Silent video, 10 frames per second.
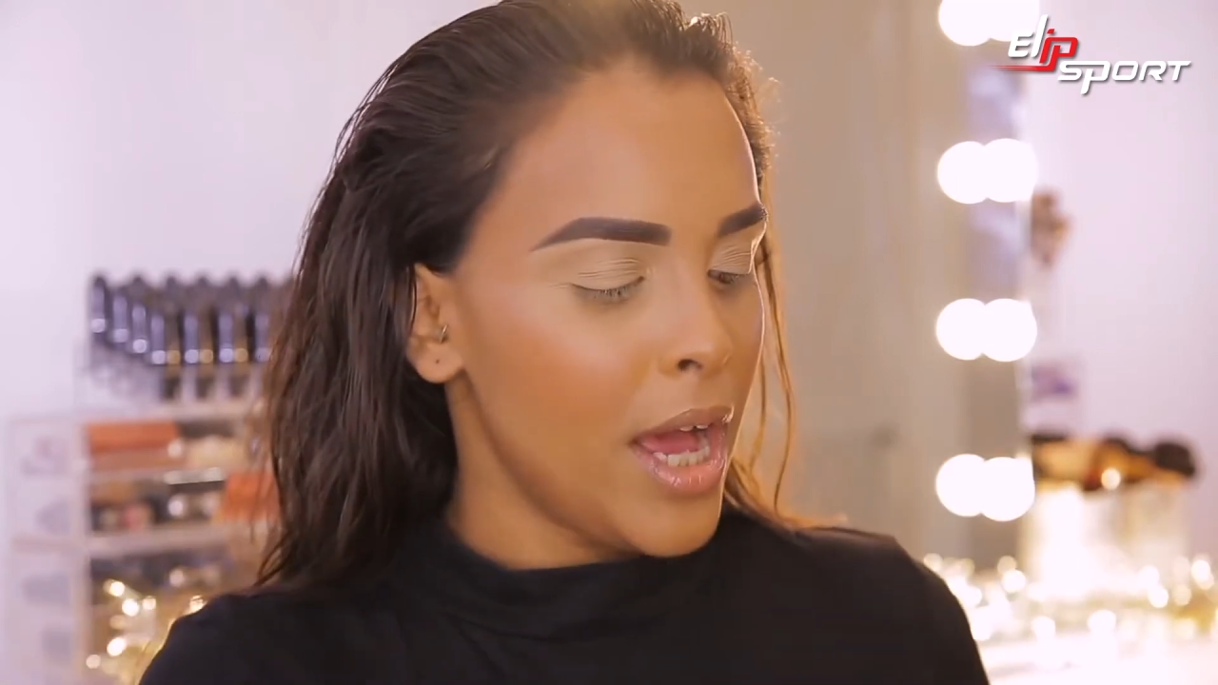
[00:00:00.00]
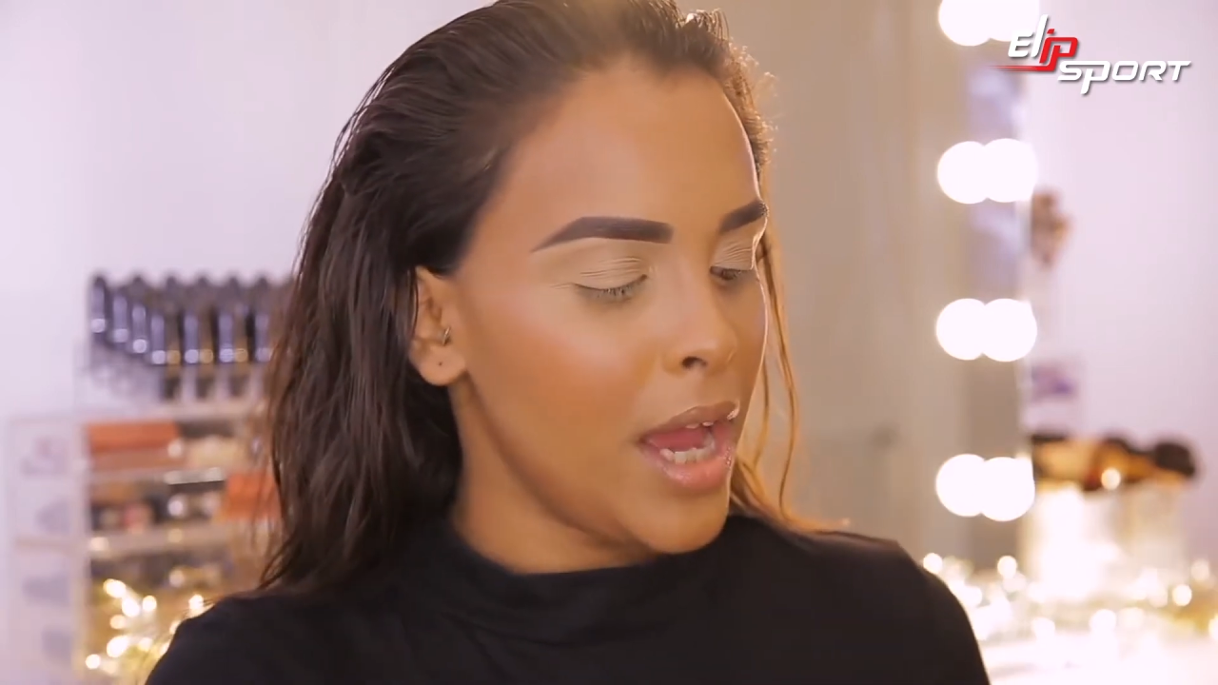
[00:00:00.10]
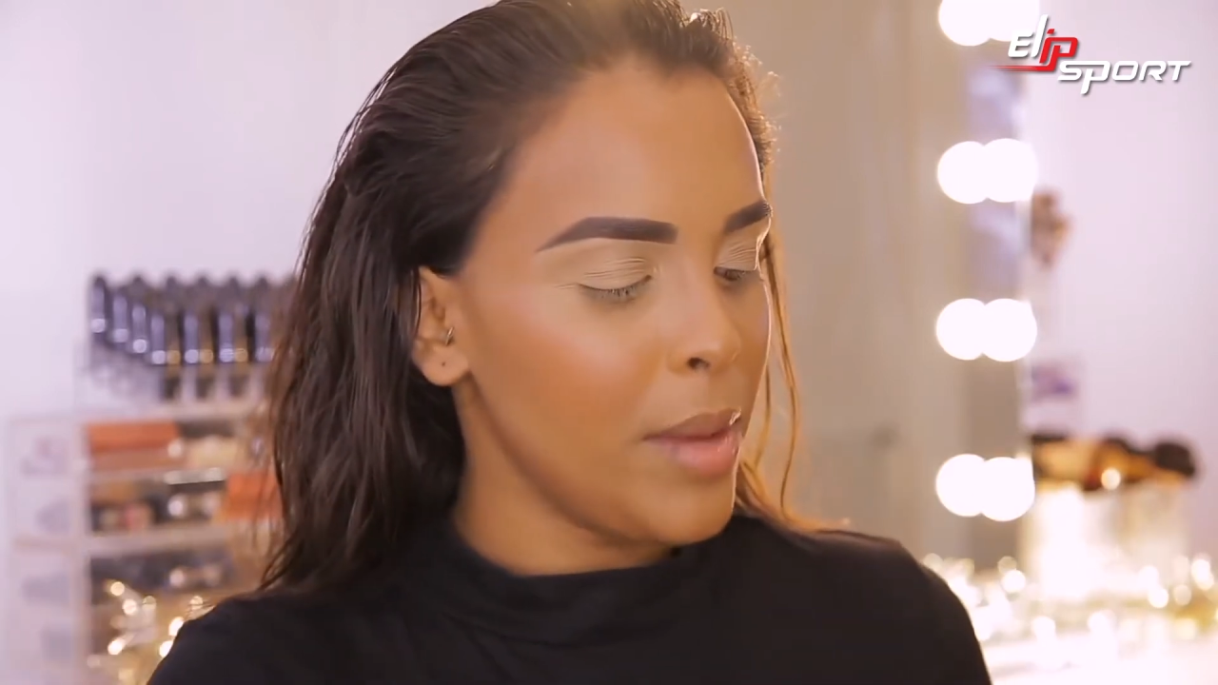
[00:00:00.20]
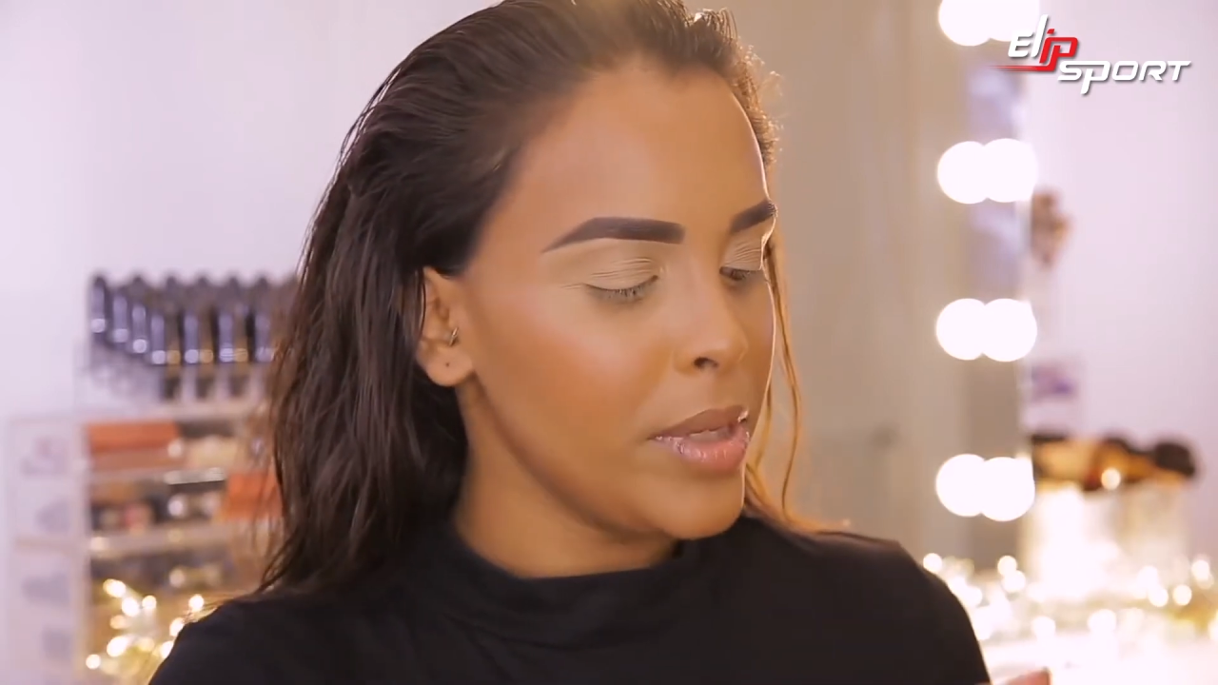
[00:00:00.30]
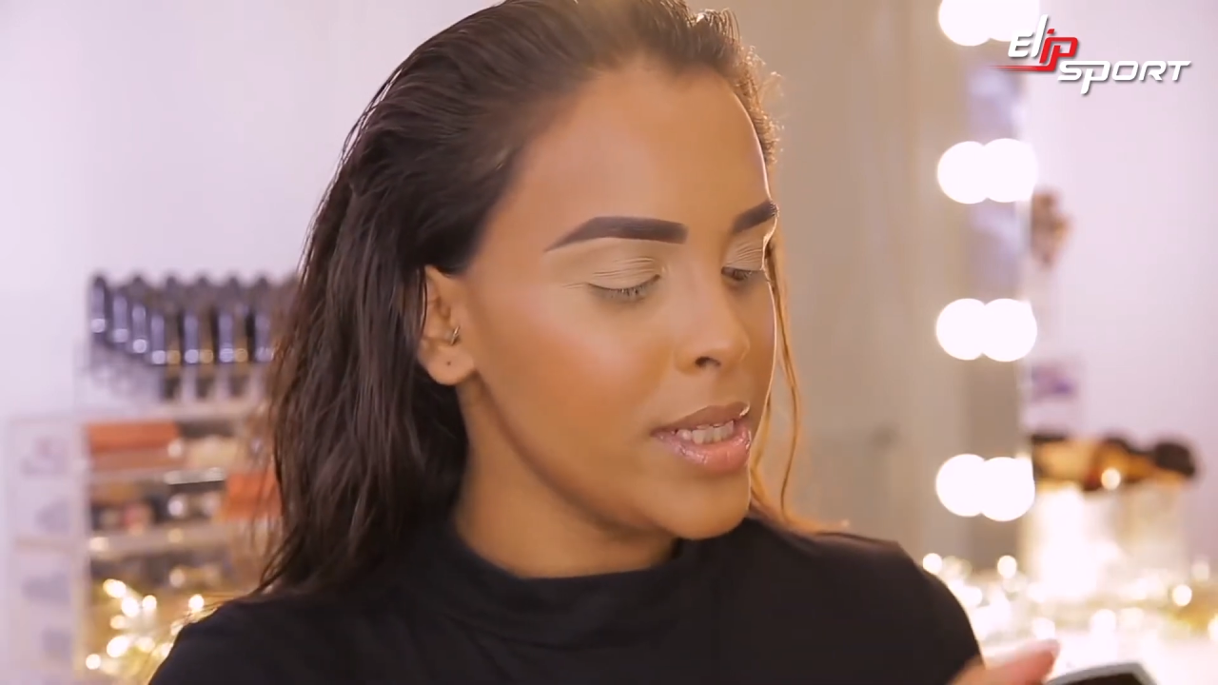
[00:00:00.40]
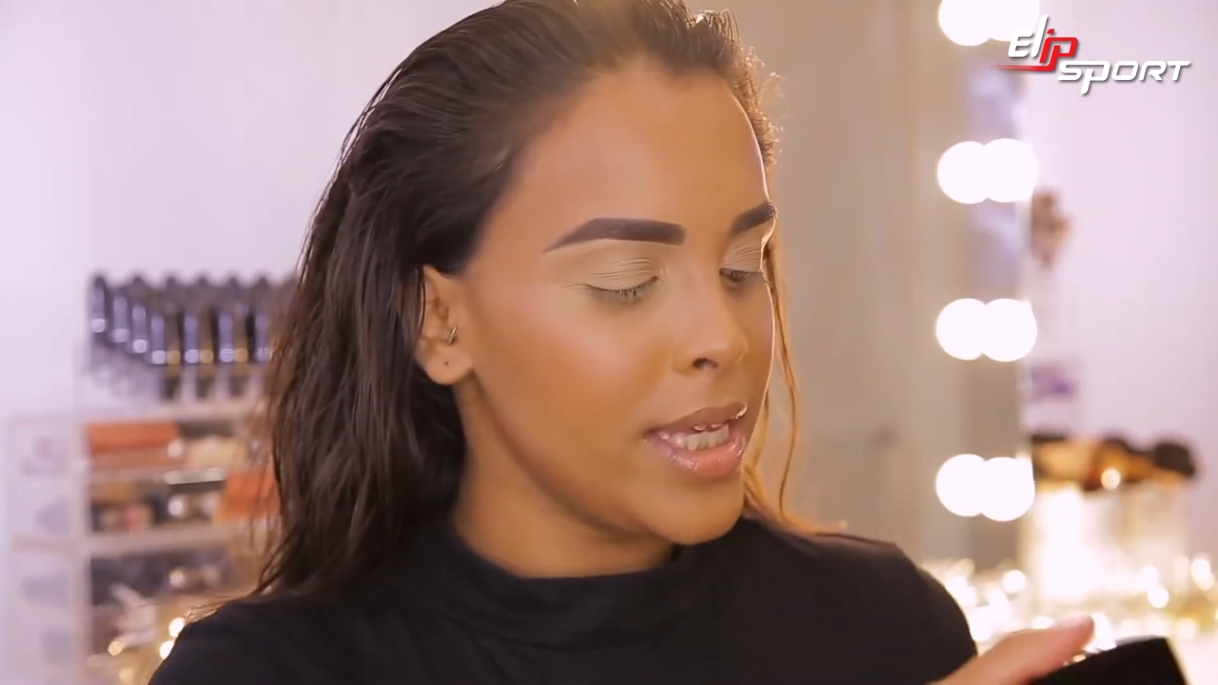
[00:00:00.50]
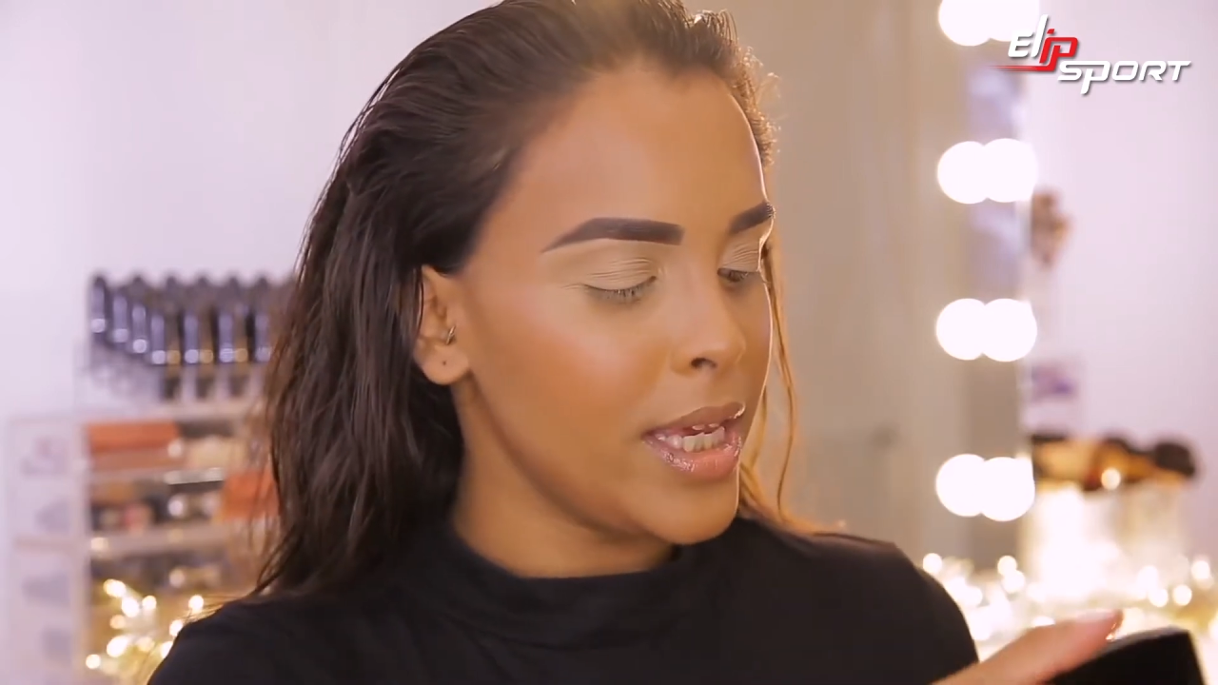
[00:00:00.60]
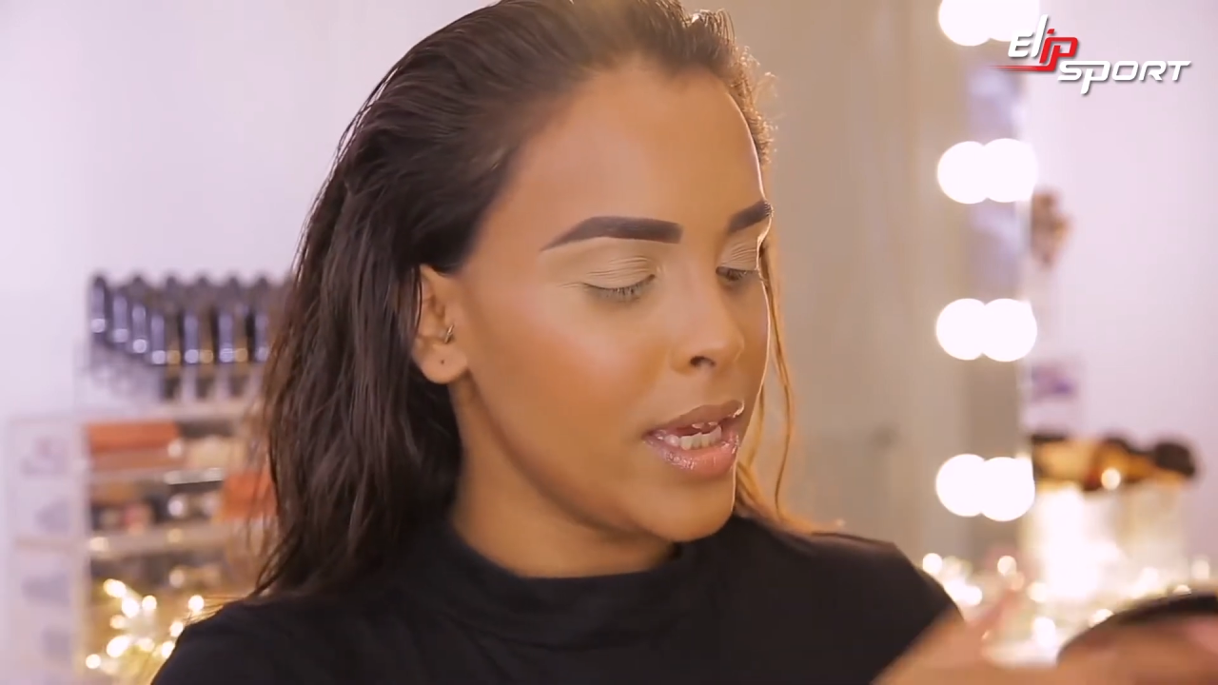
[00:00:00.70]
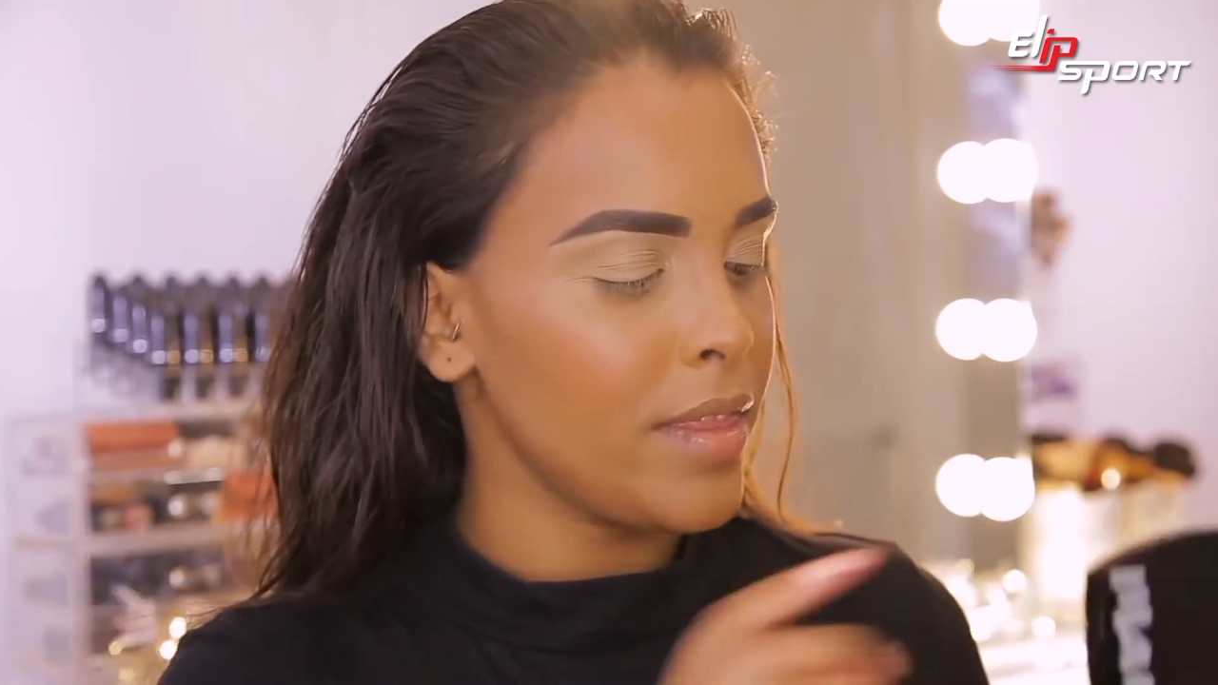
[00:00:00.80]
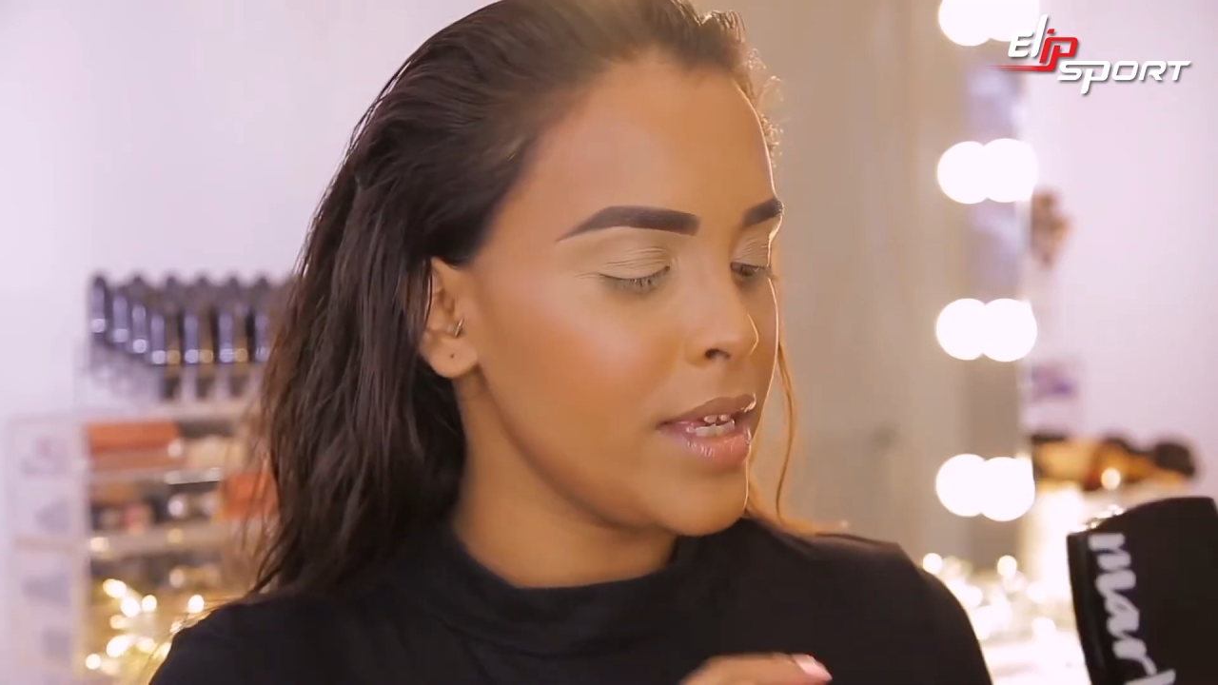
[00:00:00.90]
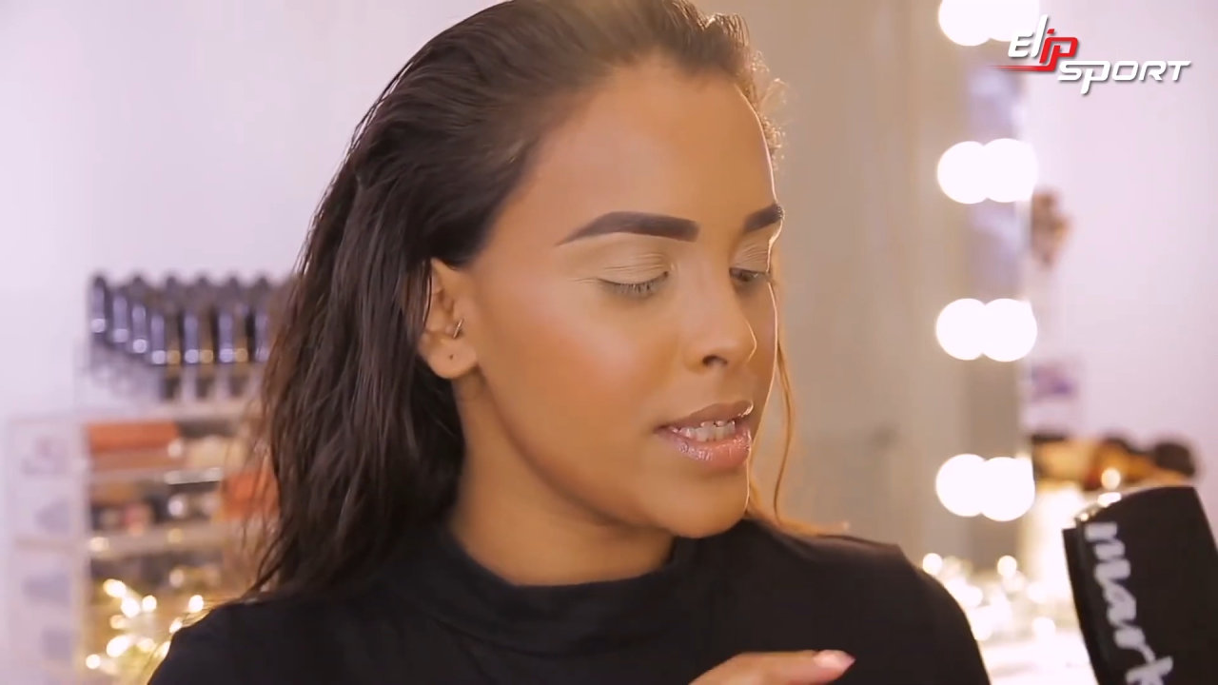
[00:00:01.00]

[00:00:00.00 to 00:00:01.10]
and I'm going to take